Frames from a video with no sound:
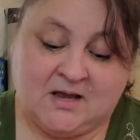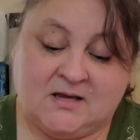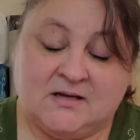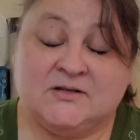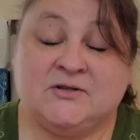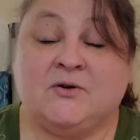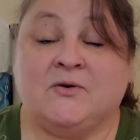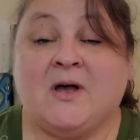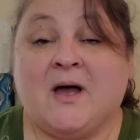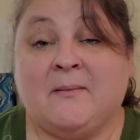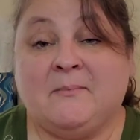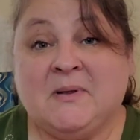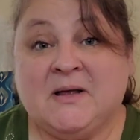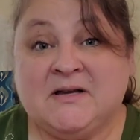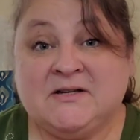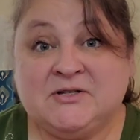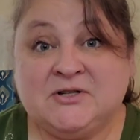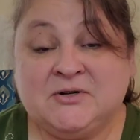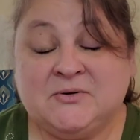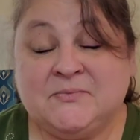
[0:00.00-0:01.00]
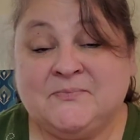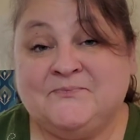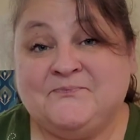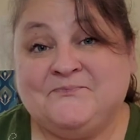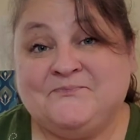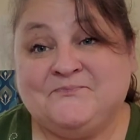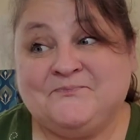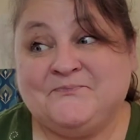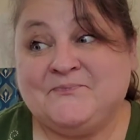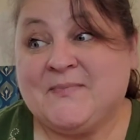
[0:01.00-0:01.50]
So God bless you,
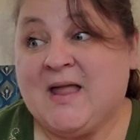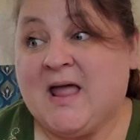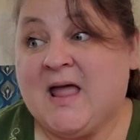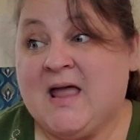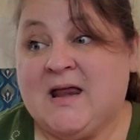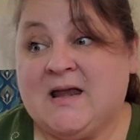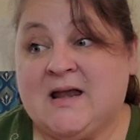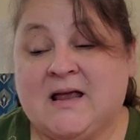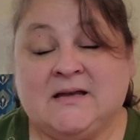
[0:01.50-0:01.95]
and